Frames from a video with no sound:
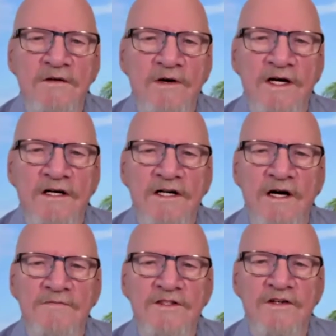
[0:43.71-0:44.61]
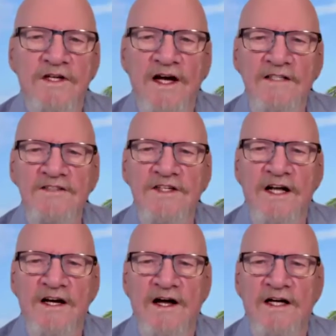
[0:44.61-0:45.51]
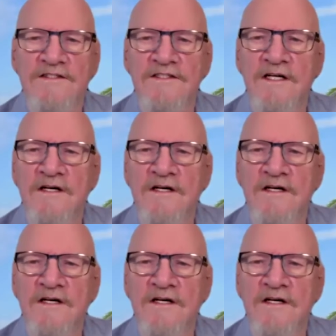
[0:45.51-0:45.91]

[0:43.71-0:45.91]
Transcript: when it comes to tax deadlines.